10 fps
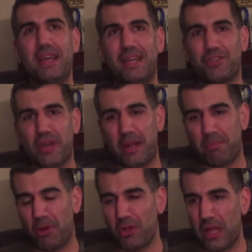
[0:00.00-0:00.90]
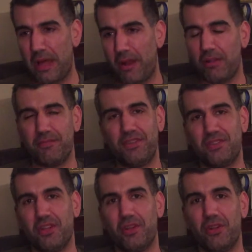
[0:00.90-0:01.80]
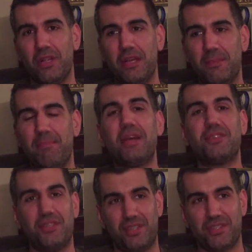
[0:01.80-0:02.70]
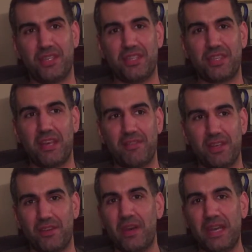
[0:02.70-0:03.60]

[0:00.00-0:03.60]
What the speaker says: and try to pull out all of these little messages that it's giving you.